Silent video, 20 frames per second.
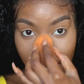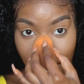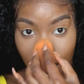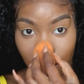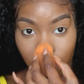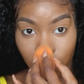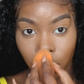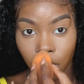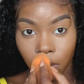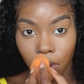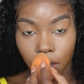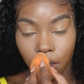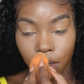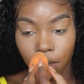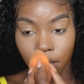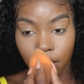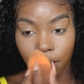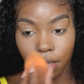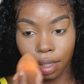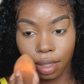down your
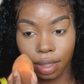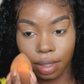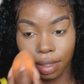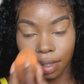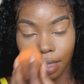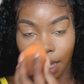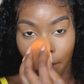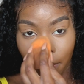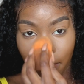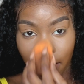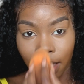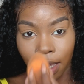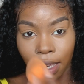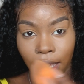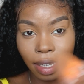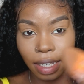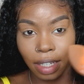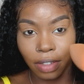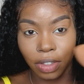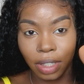nose, because that way
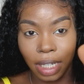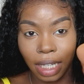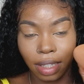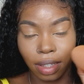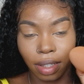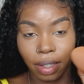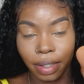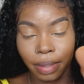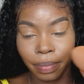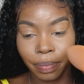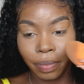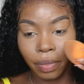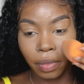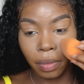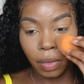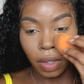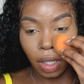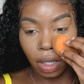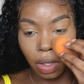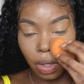it gives you like the
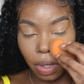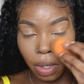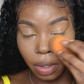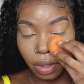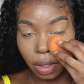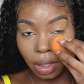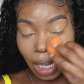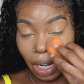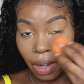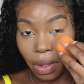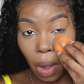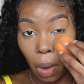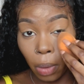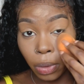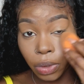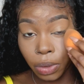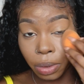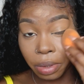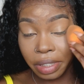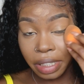nose. Cause I don't
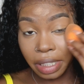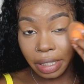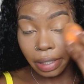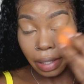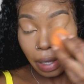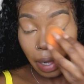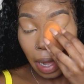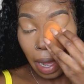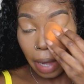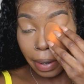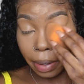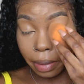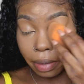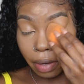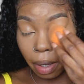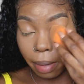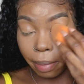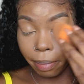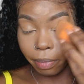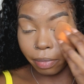contour in it. I
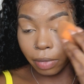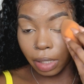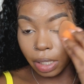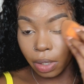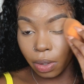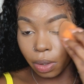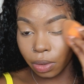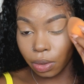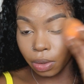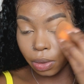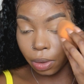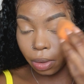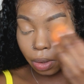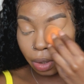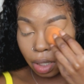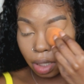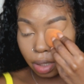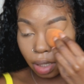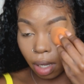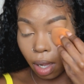don't really contour
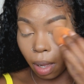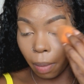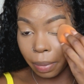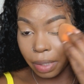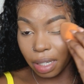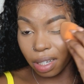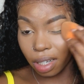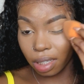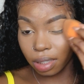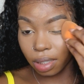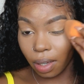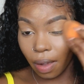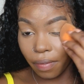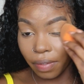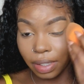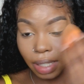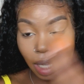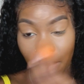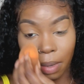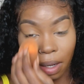because I can't be asked half
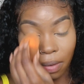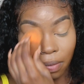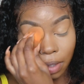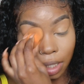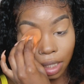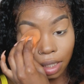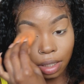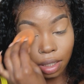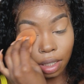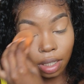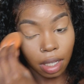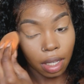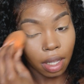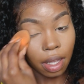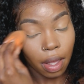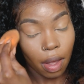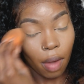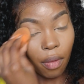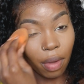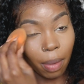the time. I think
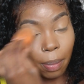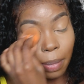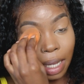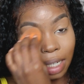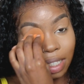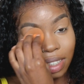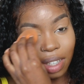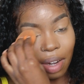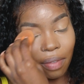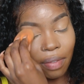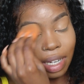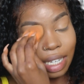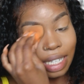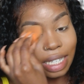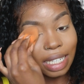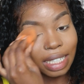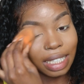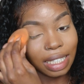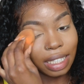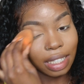for me, I just don't
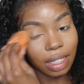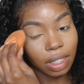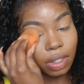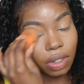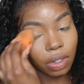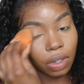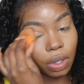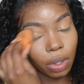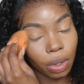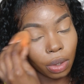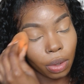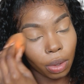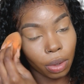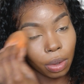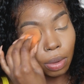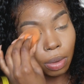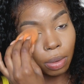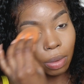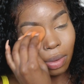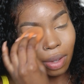need
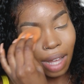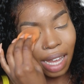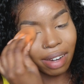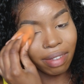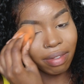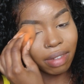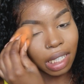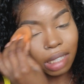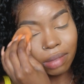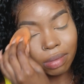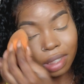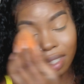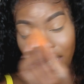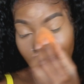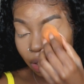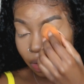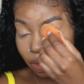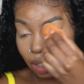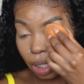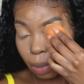to. I don't
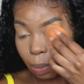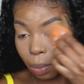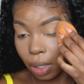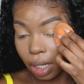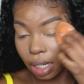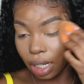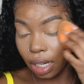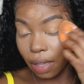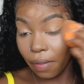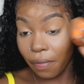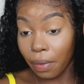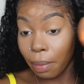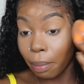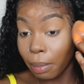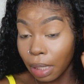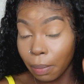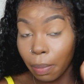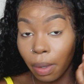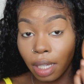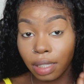see the point in it for
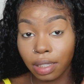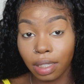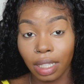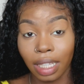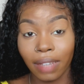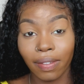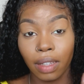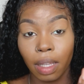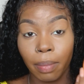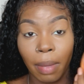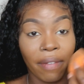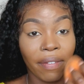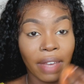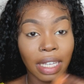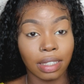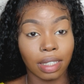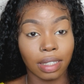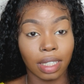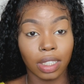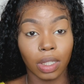me personally. Even though my
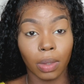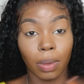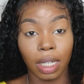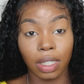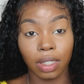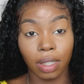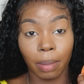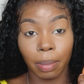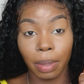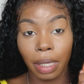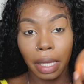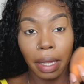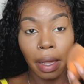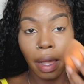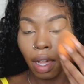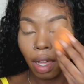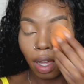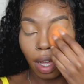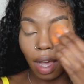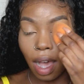face is actually quite chubby,
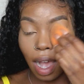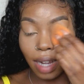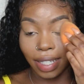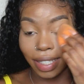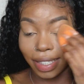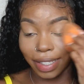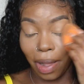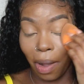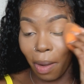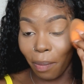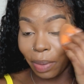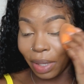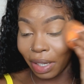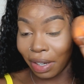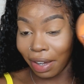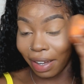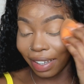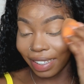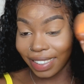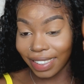I just can't be
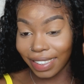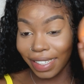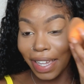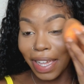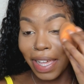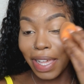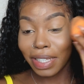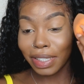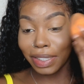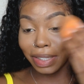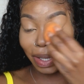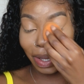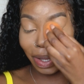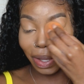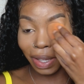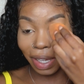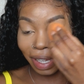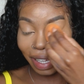asked. So